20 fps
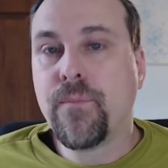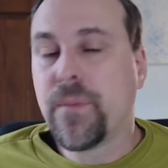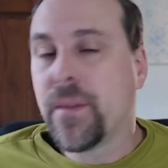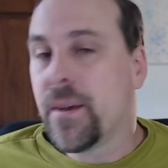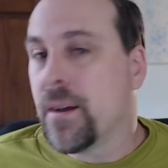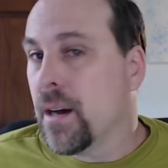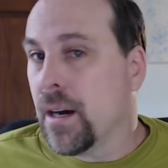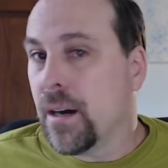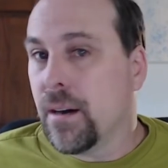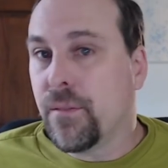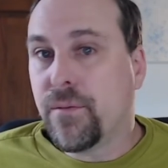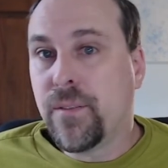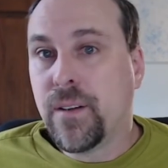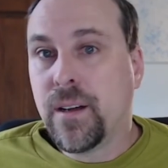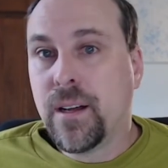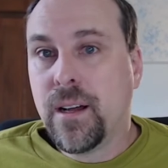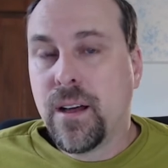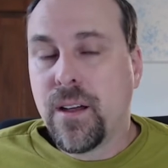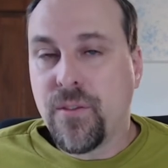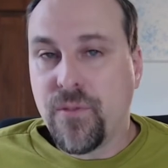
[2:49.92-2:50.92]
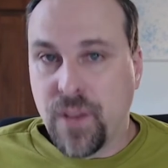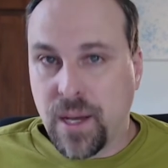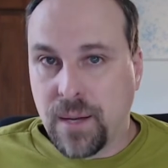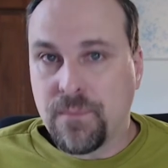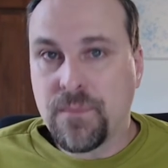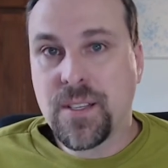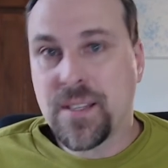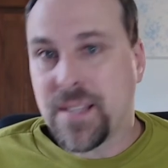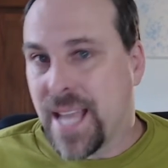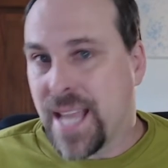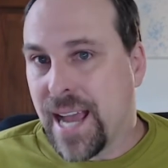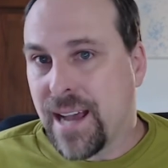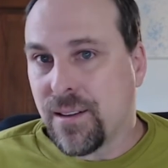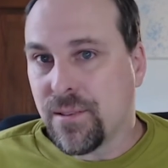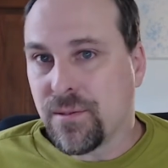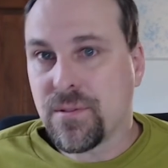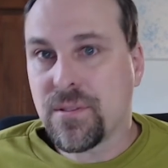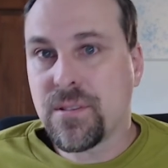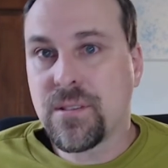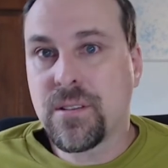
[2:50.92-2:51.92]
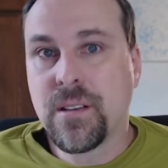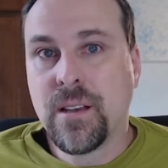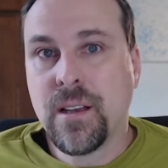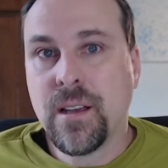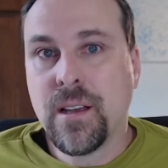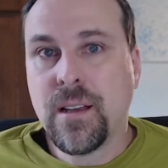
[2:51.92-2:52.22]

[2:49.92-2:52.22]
of thumbs downs,